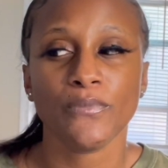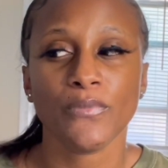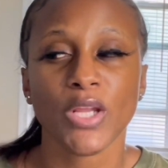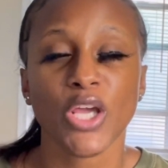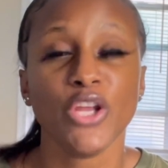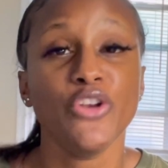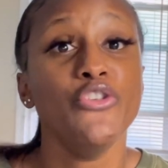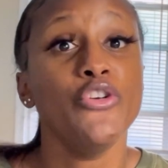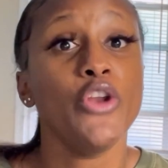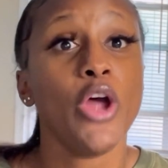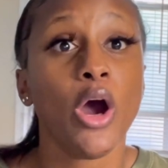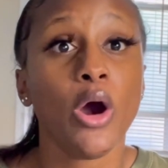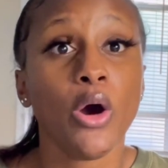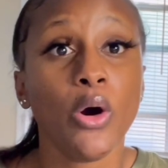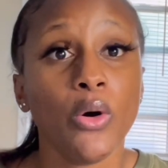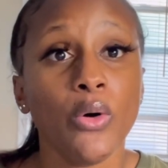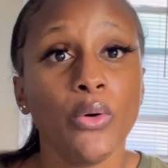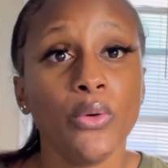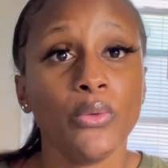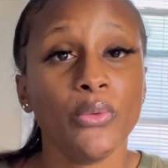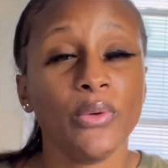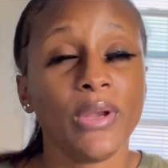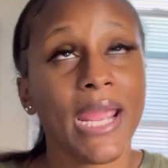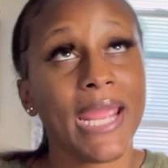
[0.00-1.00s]

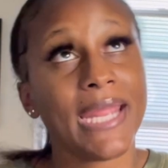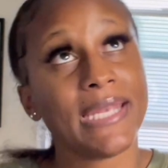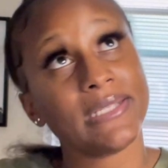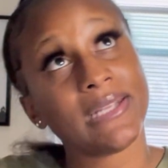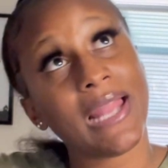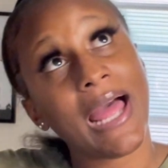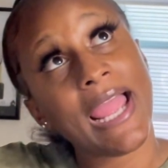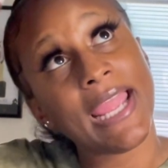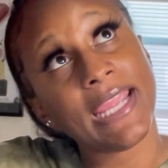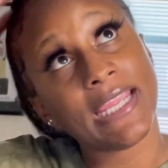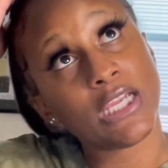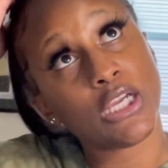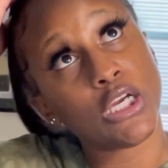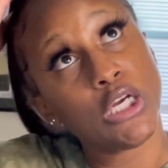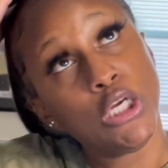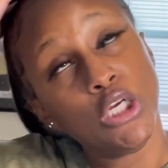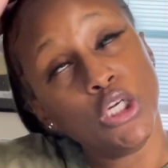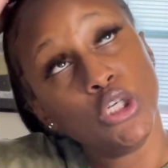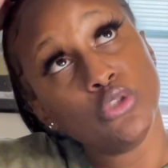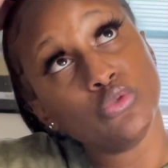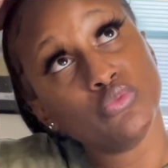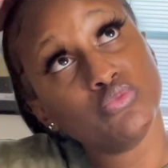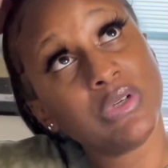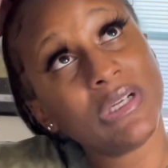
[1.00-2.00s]
known and like,
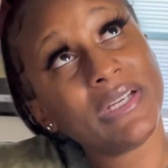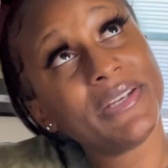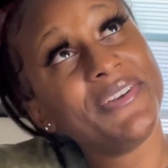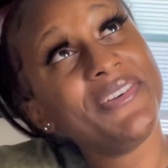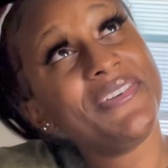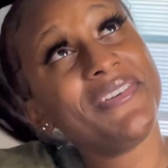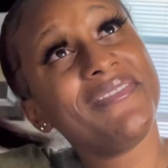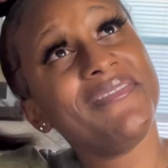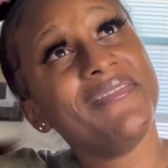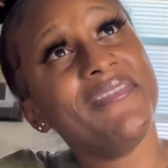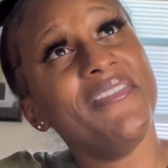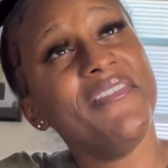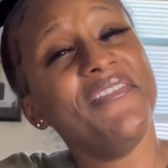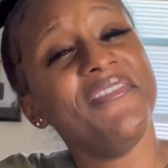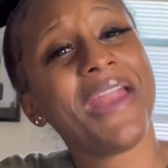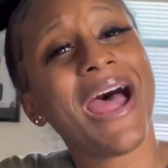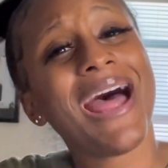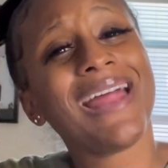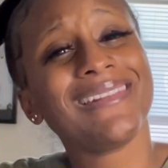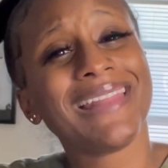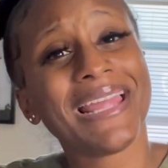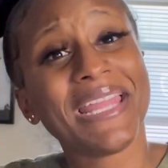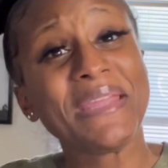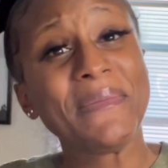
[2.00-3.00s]

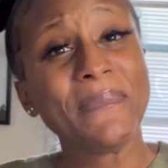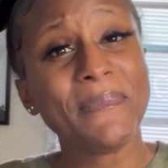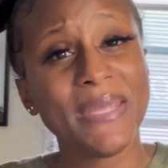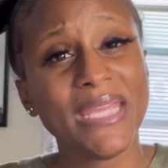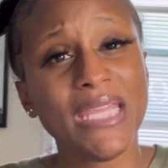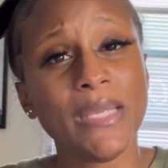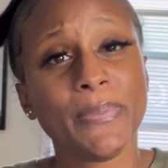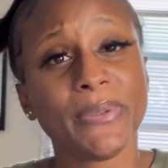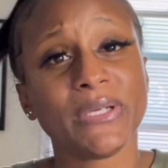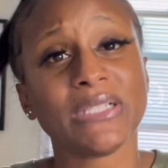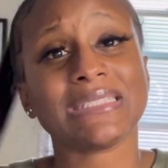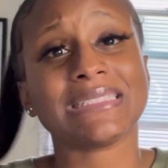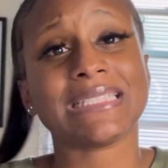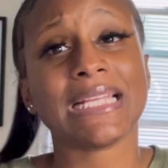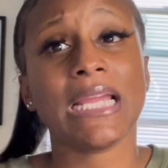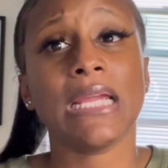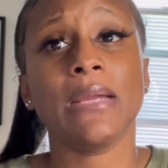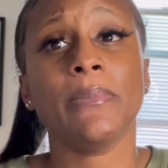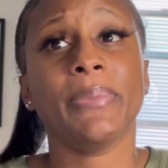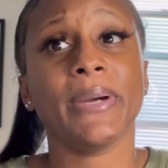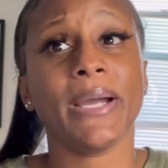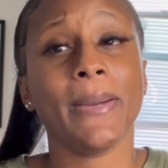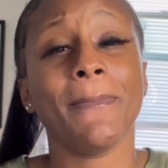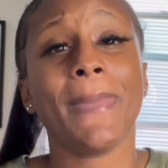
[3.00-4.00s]
not like me per
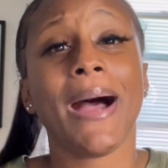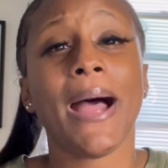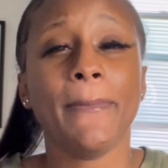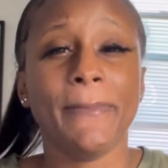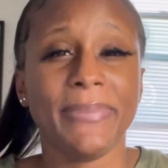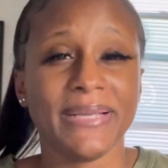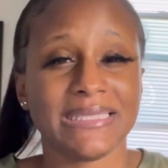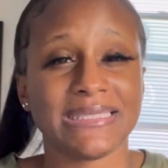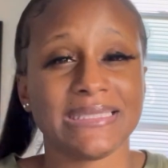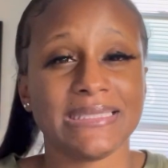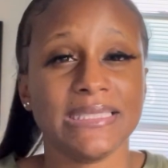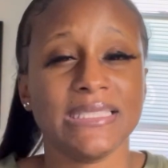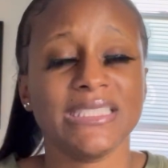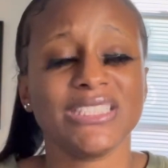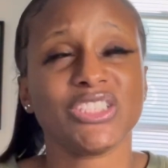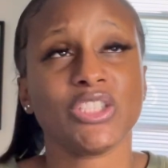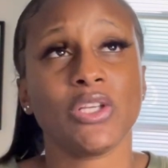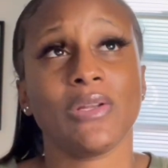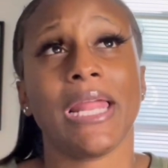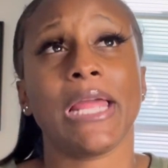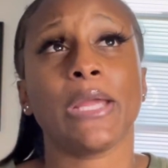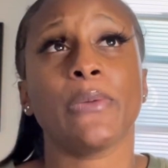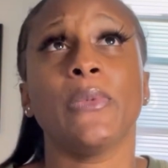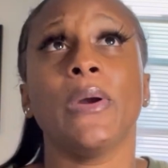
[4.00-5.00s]
se, but my business.
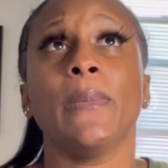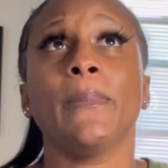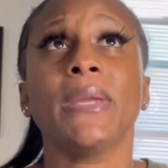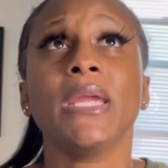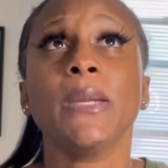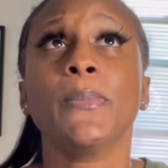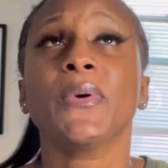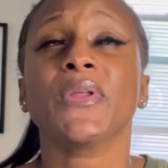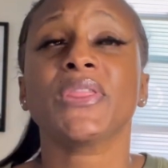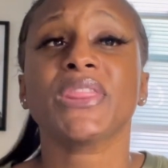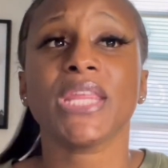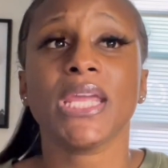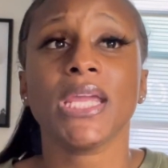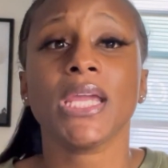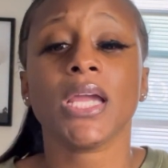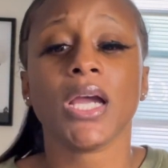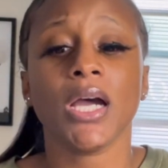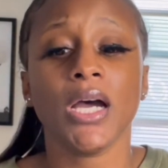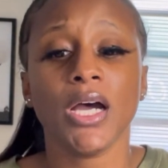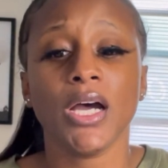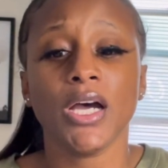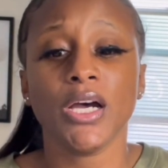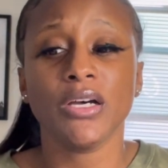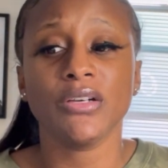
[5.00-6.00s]
So like when people think
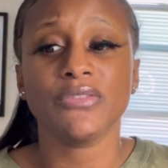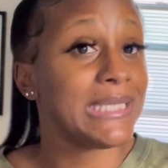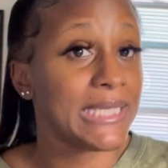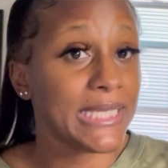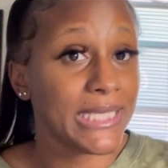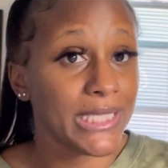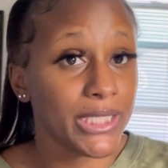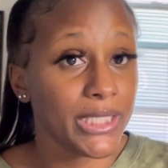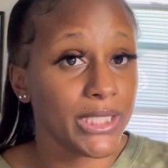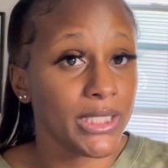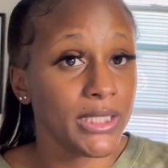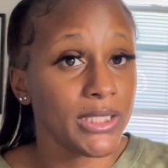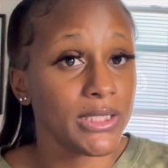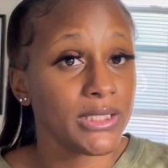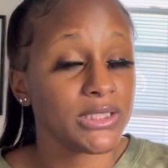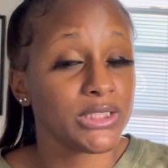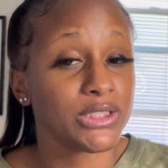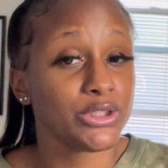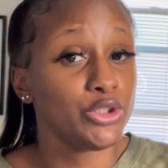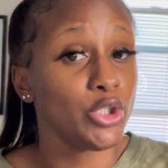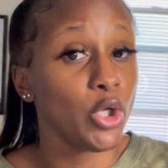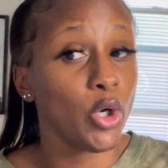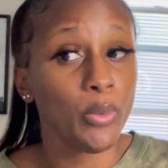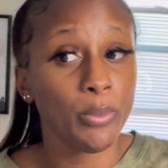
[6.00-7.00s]
of
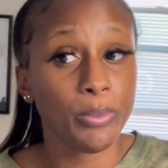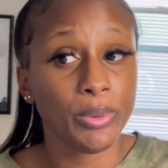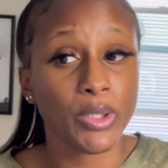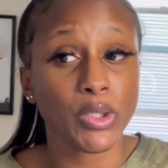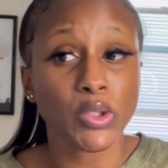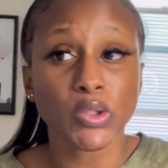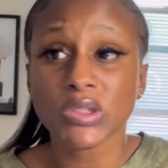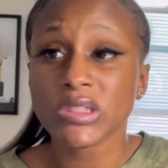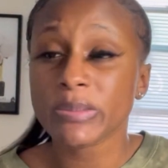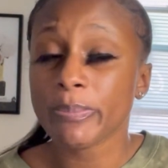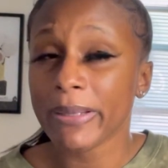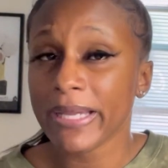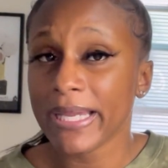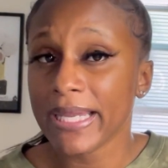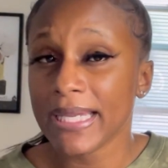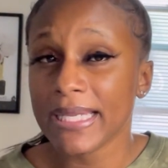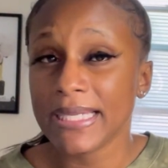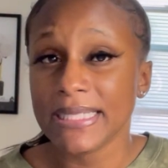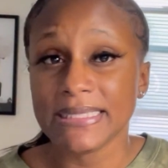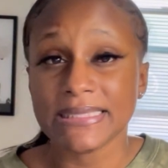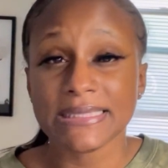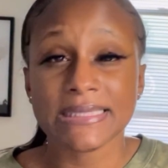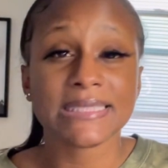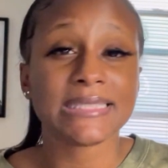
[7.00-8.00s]
planners, notebooks,
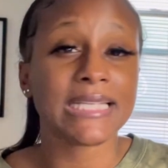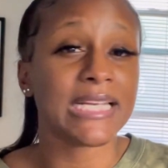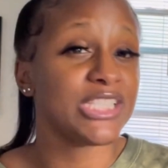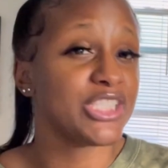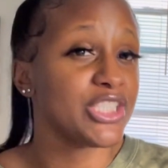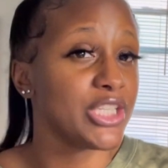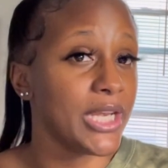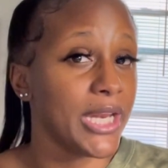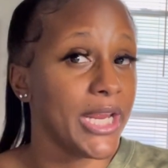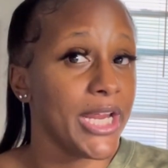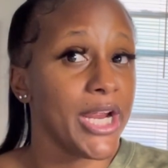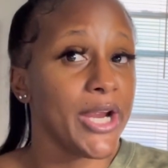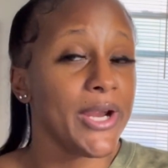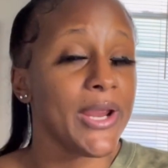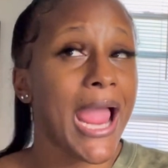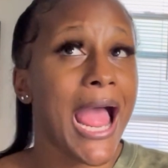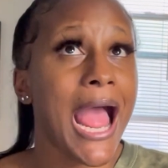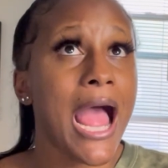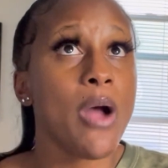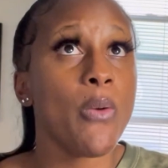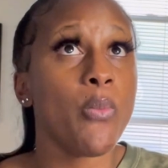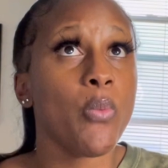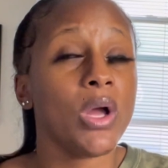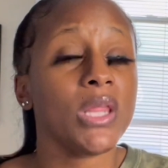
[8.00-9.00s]
pens, stationery,
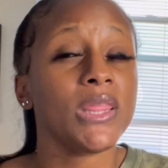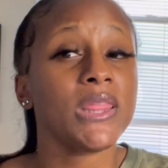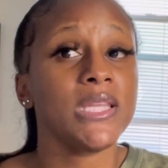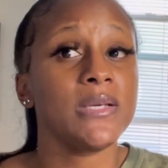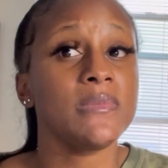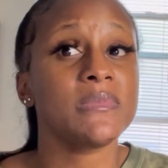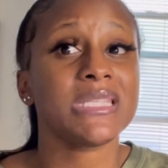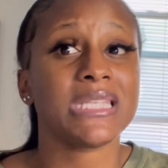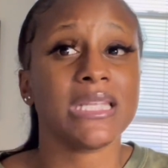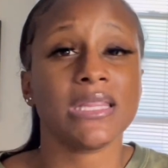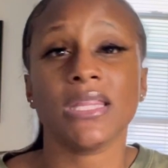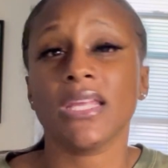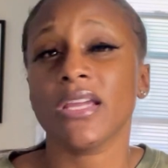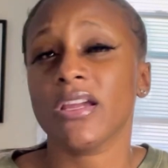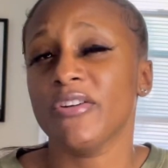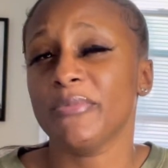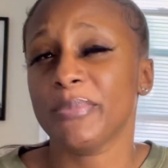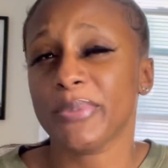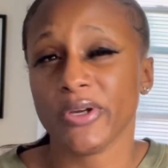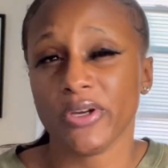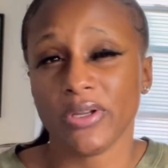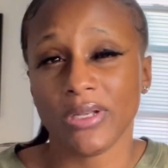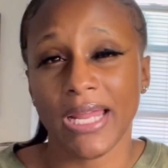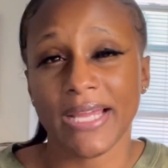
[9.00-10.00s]
I want them to think of
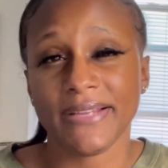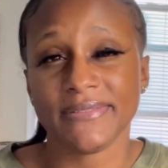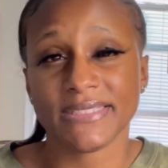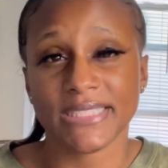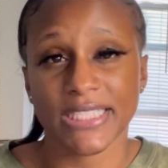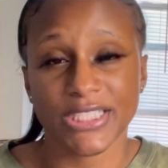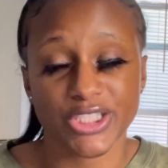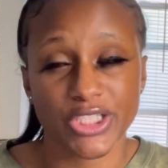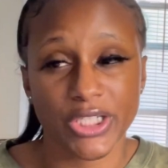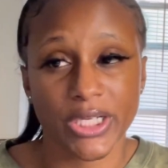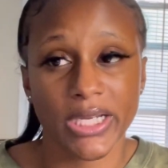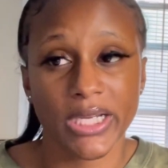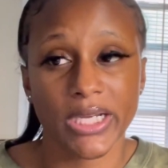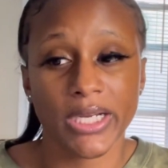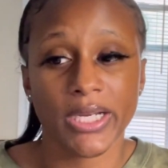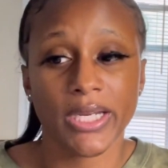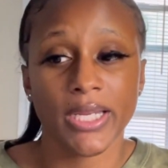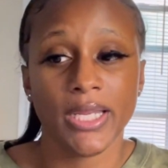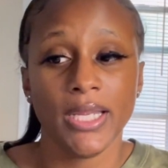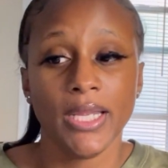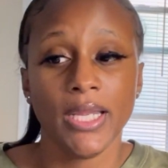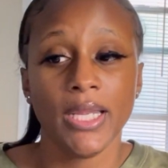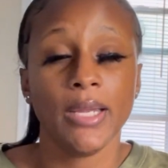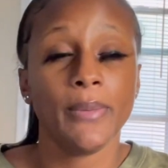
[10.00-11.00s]
Pure Life Stationery.
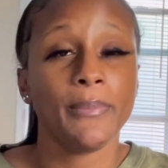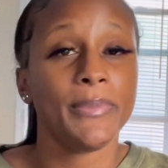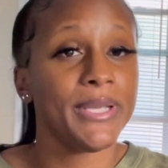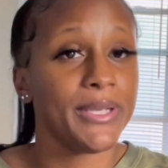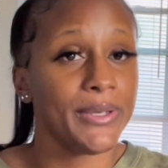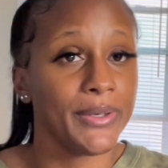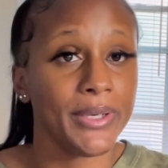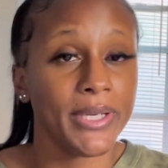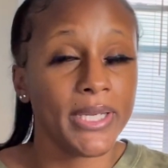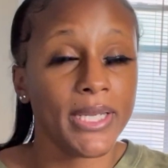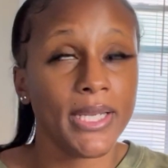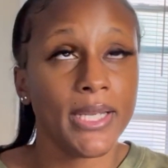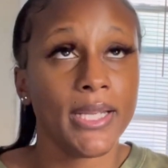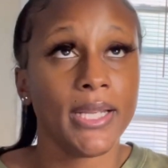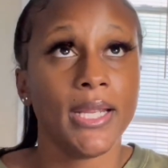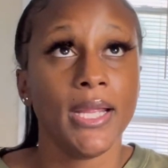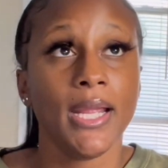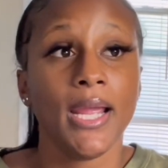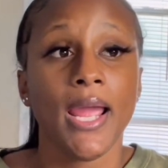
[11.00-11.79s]
period.